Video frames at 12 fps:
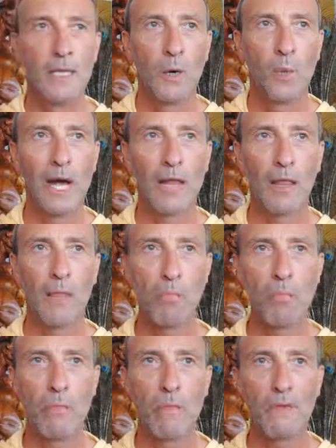Well,
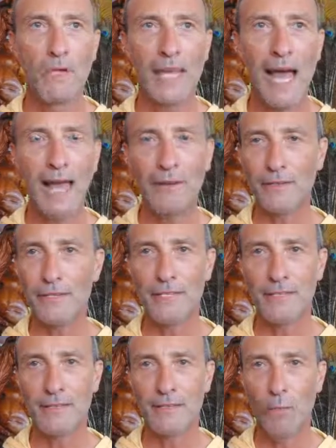you can't
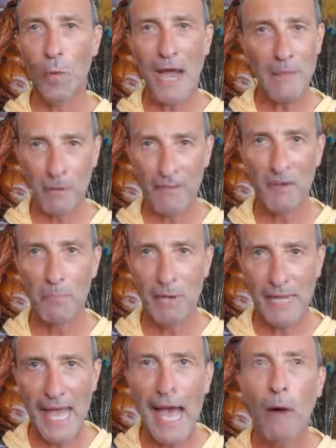just wipe
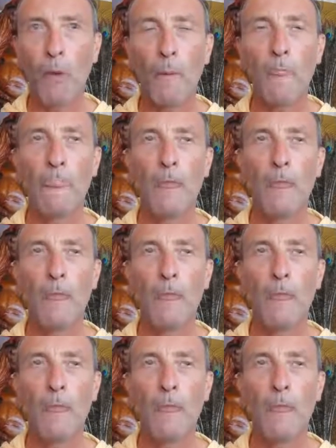everybody out.